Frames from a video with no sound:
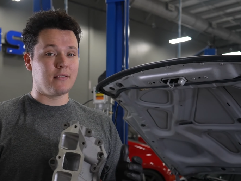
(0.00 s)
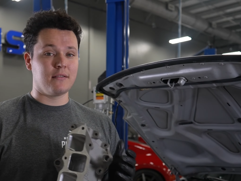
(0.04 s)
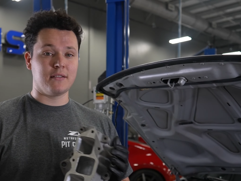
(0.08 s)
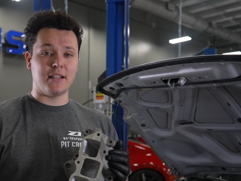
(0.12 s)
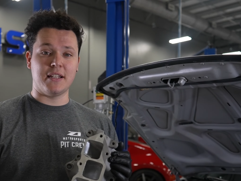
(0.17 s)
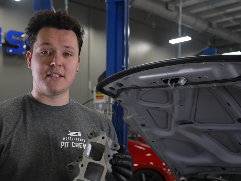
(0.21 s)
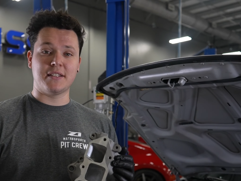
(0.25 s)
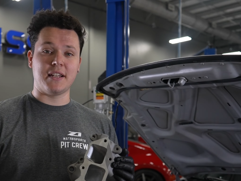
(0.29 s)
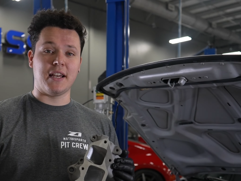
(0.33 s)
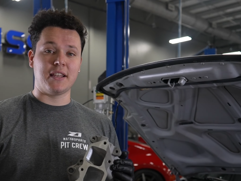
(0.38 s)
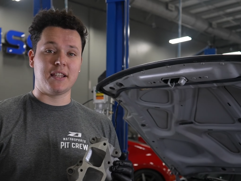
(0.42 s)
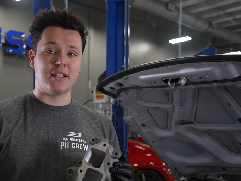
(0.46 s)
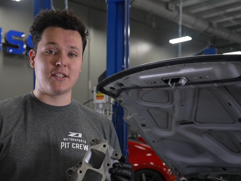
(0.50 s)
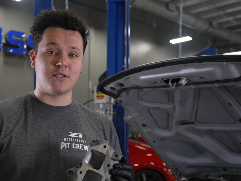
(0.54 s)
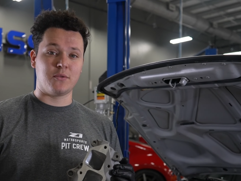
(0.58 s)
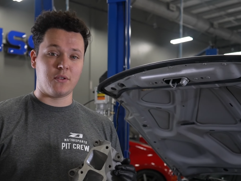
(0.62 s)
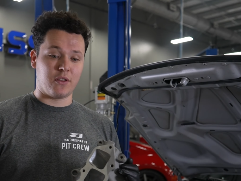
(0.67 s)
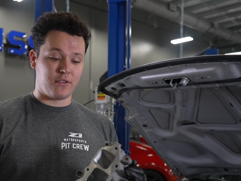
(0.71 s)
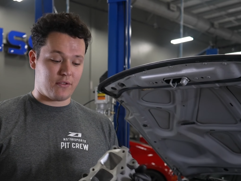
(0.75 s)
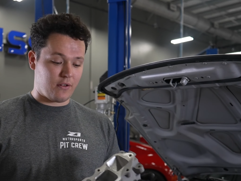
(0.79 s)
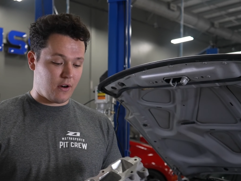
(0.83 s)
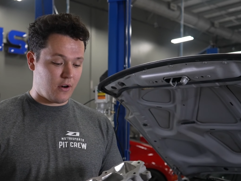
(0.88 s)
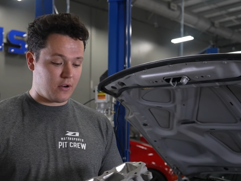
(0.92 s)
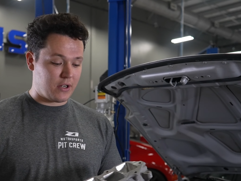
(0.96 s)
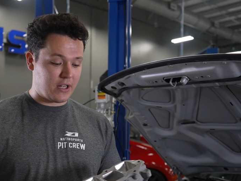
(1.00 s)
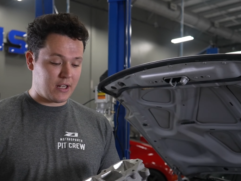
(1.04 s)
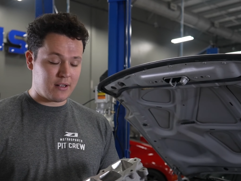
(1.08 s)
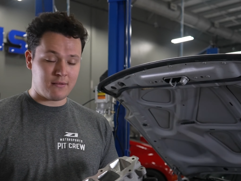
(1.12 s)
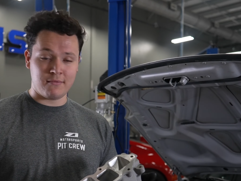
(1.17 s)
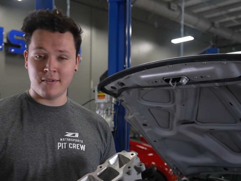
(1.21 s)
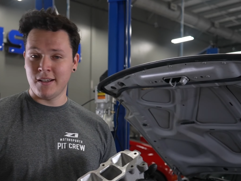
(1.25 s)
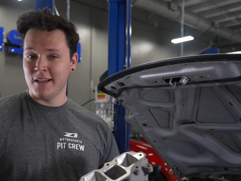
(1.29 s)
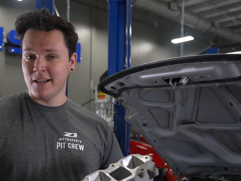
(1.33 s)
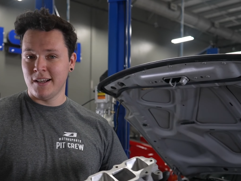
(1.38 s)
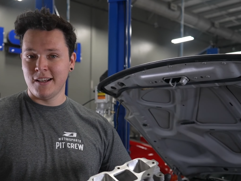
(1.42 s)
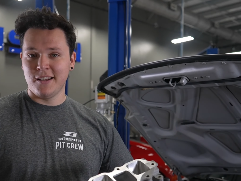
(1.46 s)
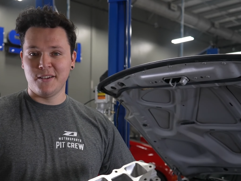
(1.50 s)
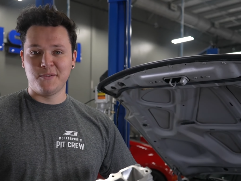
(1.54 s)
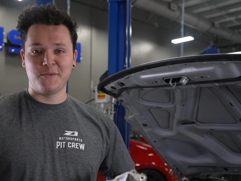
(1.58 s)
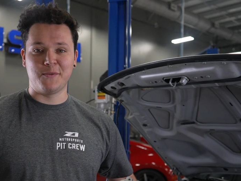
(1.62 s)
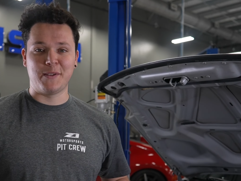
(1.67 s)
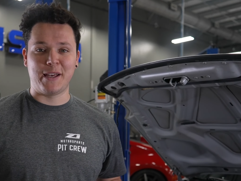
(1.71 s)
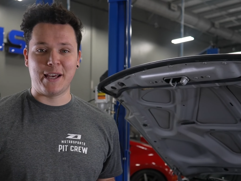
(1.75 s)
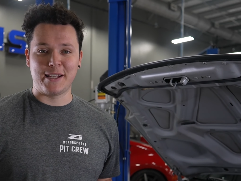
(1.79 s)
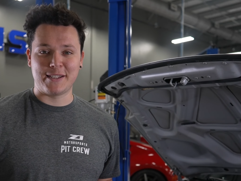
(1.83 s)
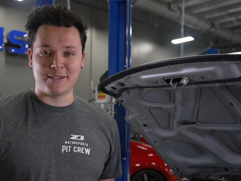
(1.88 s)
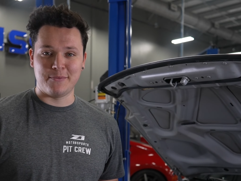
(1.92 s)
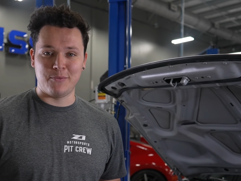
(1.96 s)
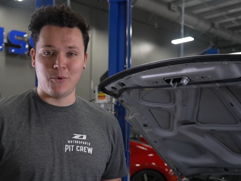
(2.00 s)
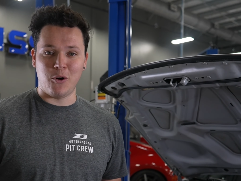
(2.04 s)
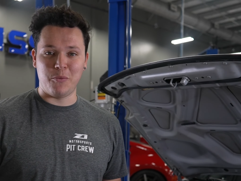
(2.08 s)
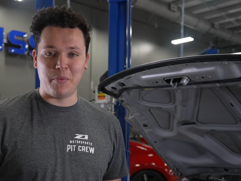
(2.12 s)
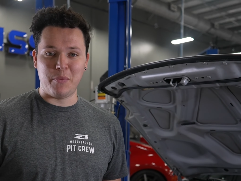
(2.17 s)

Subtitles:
let's get this one thrown in and get some more